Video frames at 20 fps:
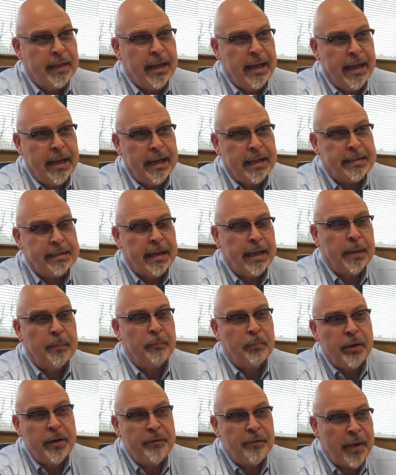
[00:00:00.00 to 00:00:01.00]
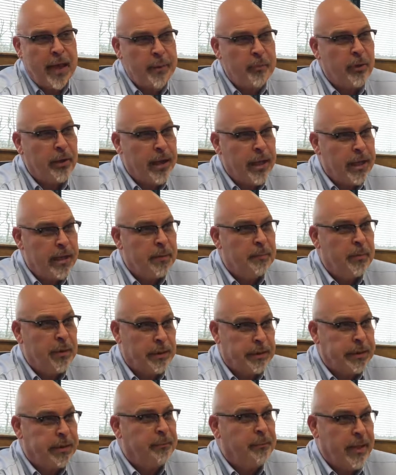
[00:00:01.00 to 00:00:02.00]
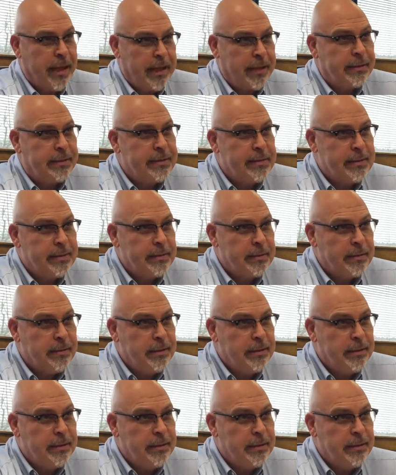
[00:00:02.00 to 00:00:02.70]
and it's like prefabricated building panels.